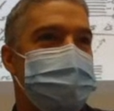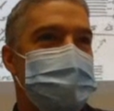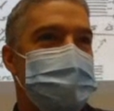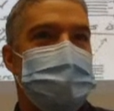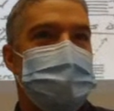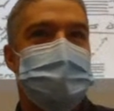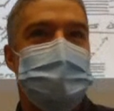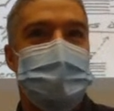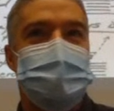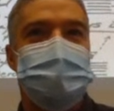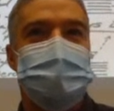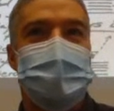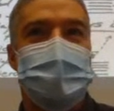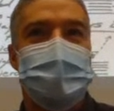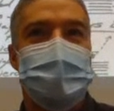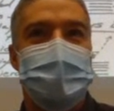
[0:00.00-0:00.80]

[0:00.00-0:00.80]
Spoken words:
This is supposed to be an